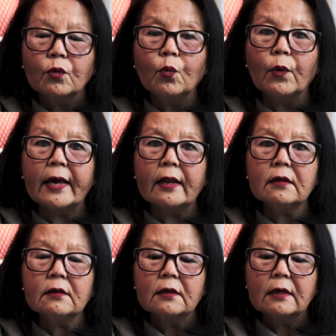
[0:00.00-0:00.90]

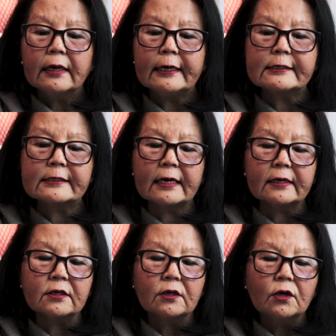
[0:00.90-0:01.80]
"Well," he
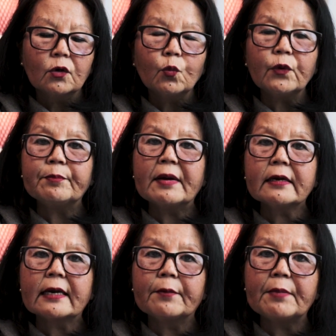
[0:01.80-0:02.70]
said, "we'd better
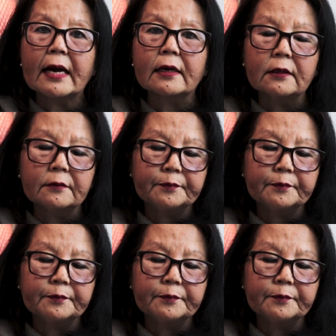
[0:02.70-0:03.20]
get back."